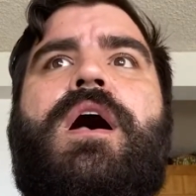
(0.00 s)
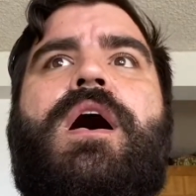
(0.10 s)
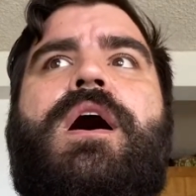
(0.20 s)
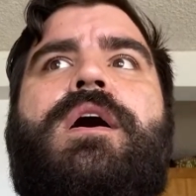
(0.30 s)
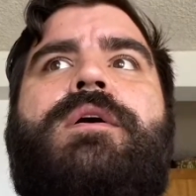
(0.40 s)

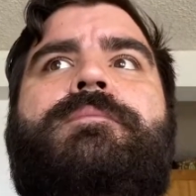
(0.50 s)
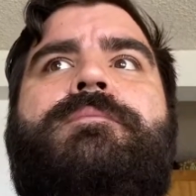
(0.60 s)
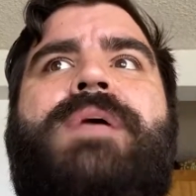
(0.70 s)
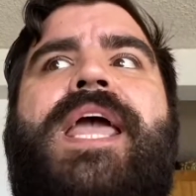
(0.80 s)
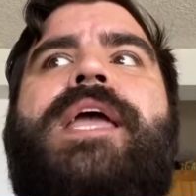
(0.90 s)

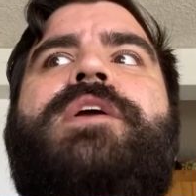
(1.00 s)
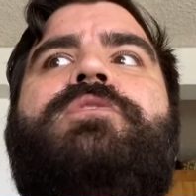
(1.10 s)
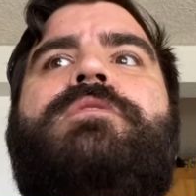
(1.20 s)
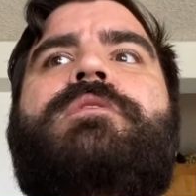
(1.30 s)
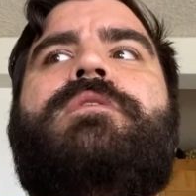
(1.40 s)

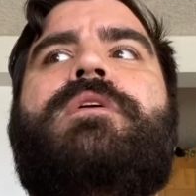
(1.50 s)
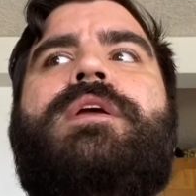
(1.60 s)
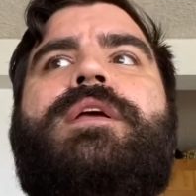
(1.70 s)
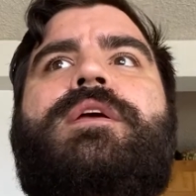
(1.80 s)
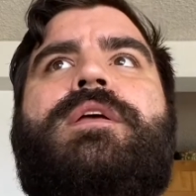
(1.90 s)
Anger,
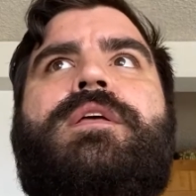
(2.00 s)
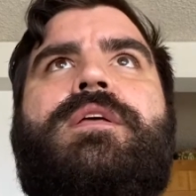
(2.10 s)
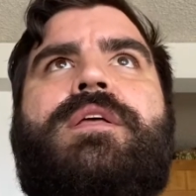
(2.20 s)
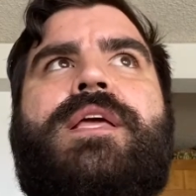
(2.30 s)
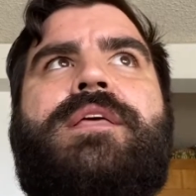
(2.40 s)

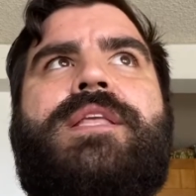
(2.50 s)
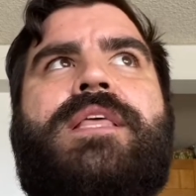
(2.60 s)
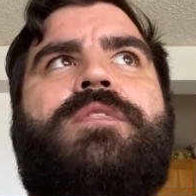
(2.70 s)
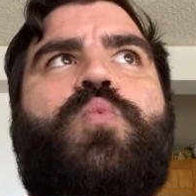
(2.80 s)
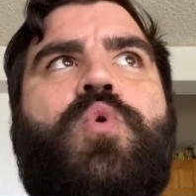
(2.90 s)

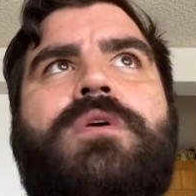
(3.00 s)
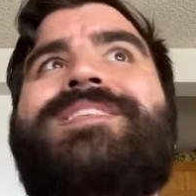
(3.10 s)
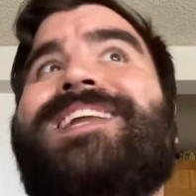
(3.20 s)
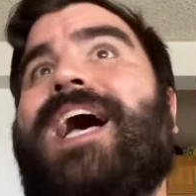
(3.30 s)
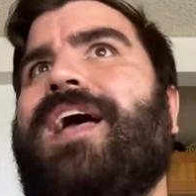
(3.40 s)
in the work
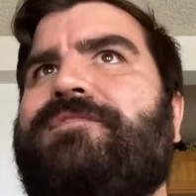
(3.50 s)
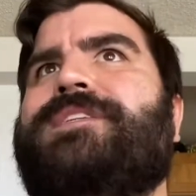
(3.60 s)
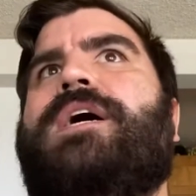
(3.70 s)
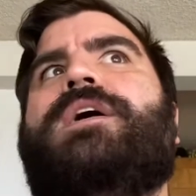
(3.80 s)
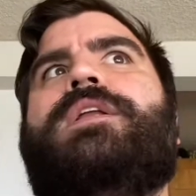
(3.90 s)
that I've
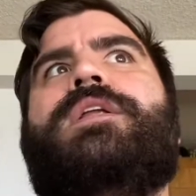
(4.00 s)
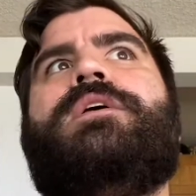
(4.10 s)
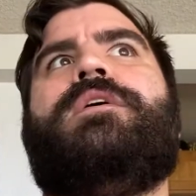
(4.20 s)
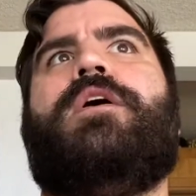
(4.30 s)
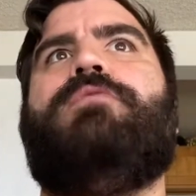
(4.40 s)
done
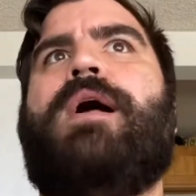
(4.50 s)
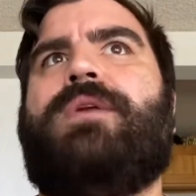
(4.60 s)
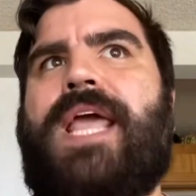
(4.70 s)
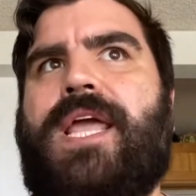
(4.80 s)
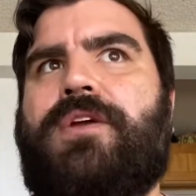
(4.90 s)
around
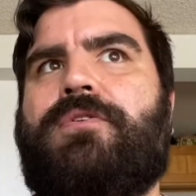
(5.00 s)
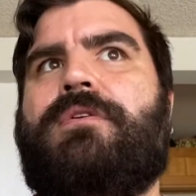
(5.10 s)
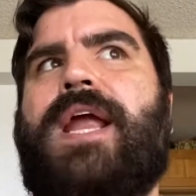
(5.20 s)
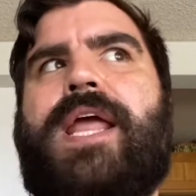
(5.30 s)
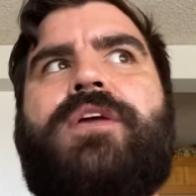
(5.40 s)

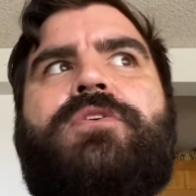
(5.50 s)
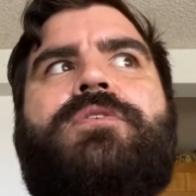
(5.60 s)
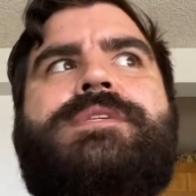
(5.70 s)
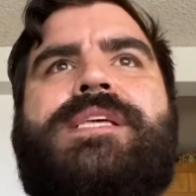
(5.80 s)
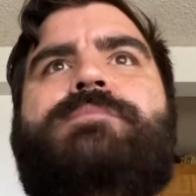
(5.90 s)
anger
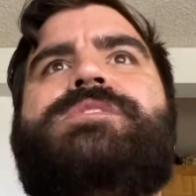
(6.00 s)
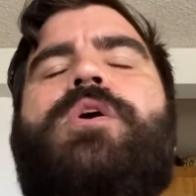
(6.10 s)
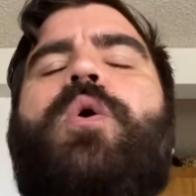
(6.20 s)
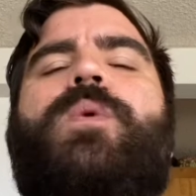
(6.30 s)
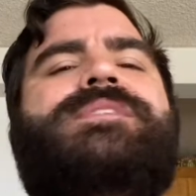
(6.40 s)
seems to
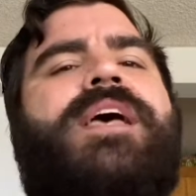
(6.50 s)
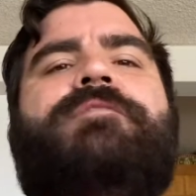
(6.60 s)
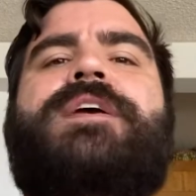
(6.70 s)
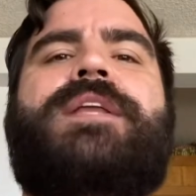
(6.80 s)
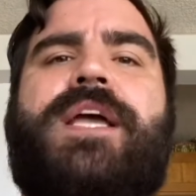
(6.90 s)
always have
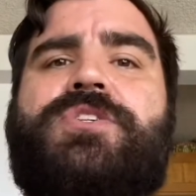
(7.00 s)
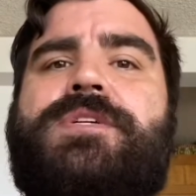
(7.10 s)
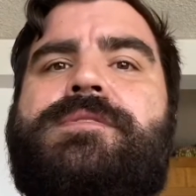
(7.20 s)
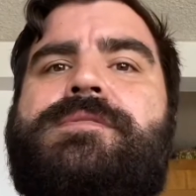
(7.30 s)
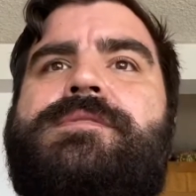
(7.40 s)

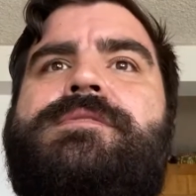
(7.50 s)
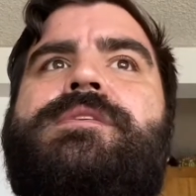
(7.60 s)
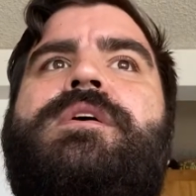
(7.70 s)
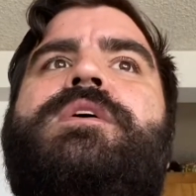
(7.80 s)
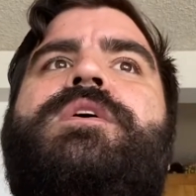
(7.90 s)
connections
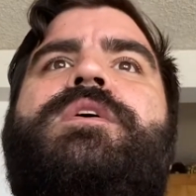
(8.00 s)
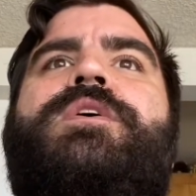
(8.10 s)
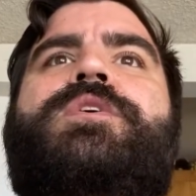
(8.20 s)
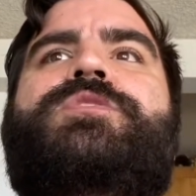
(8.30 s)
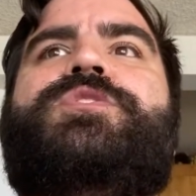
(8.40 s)

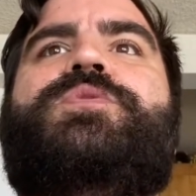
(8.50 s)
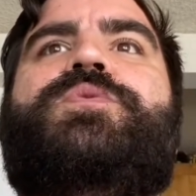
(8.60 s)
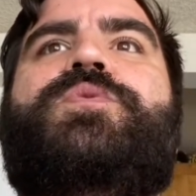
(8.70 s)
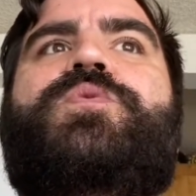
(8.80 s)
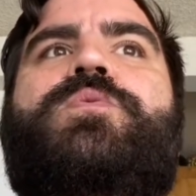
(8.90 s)

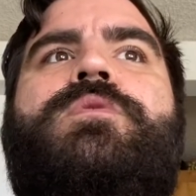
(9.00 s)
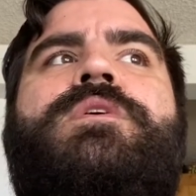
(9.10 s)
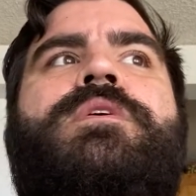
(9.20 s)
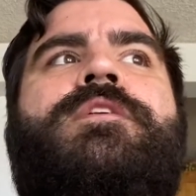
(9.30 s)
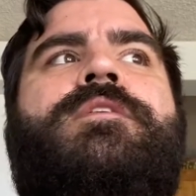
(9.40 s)
to
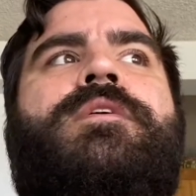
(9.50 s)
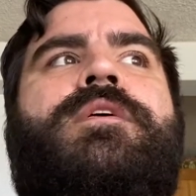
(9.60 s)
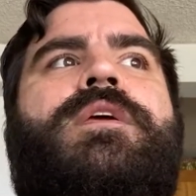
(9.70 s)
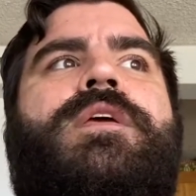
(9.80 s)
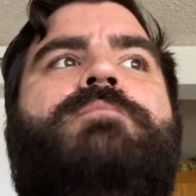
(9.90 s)

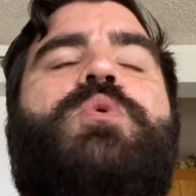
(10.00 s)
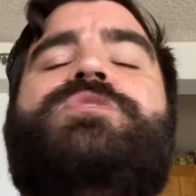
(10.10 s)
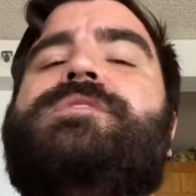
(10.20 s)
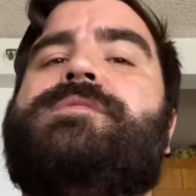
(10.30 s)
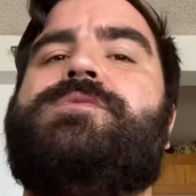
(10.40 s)

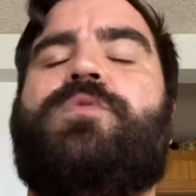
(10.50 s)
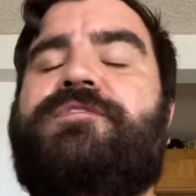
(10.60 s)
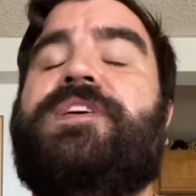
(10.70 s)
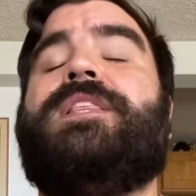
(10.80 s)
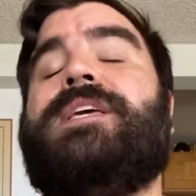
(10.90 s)
emotions or
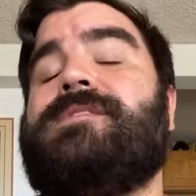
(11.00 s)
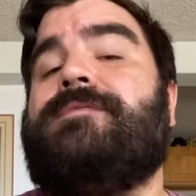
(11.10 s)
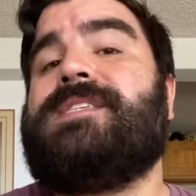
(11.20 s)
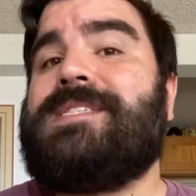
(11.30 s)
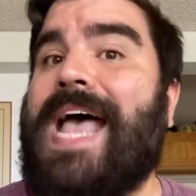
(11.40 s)
feelings of
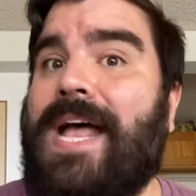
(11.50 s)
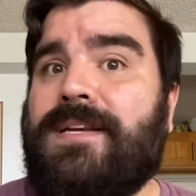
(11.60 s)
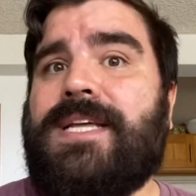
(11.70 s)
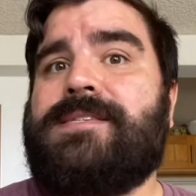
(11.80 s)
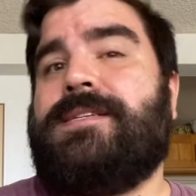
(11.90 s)

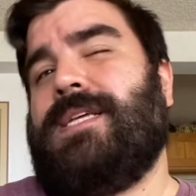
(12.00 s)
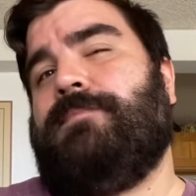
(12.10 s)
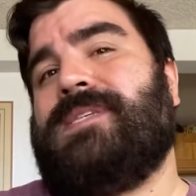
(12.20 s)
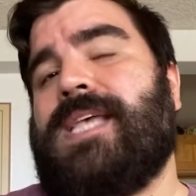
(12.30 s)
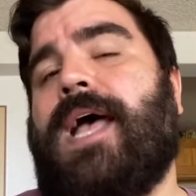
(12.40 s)
sadness, deep
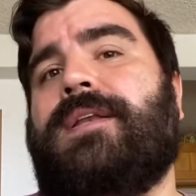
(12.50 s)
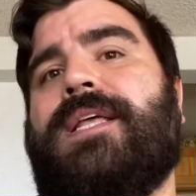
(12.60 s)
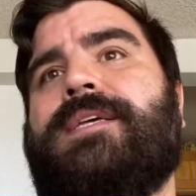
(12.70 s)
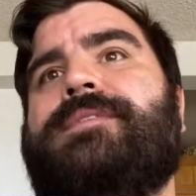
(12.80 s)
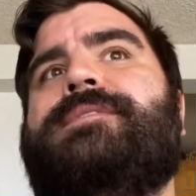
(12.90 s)

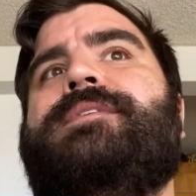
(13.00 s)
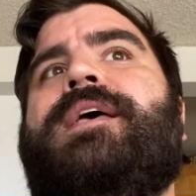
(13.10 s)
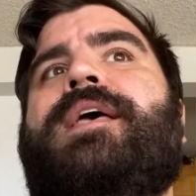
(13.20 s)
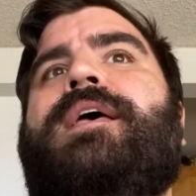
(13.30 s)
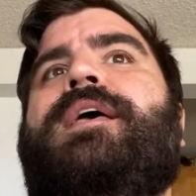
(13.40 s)
sadness,
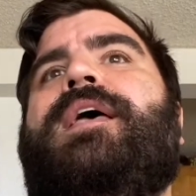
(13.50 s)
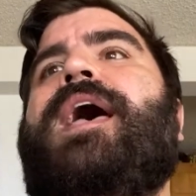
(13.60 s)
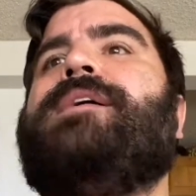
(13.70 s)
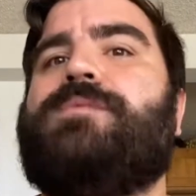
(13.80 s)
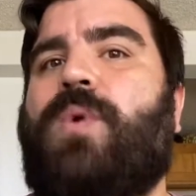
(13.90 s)

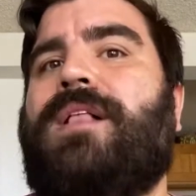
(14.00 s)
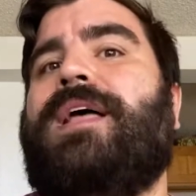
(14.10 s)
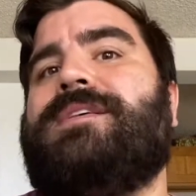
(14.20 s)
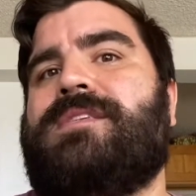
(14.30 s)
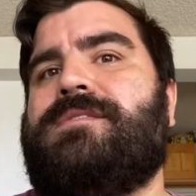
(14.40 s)
as well
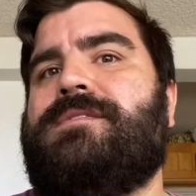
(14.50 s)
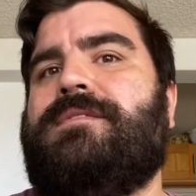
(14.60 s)
as